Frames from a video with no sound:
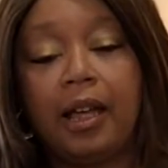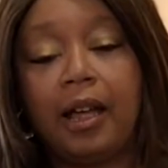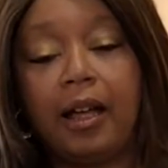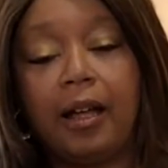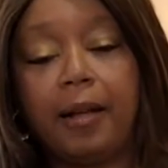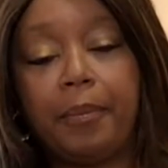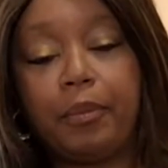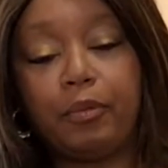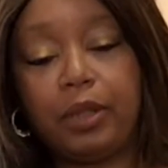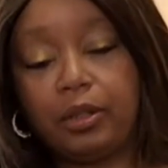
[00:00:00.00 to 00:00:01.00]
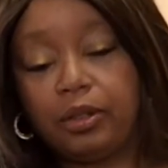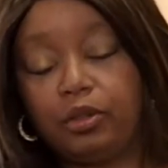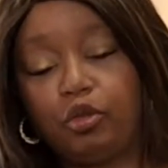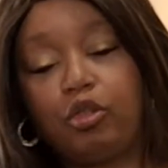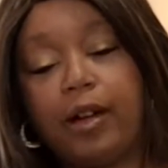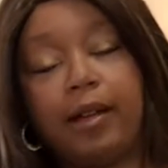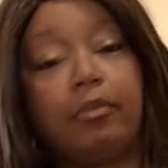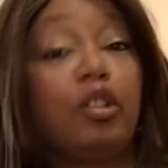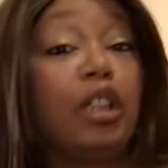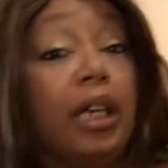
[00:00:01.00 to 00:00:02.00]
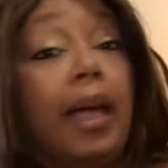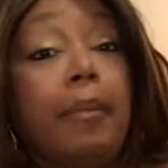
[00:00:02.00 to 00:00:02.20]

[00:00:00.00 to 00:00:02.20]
But we're gonna try. I'm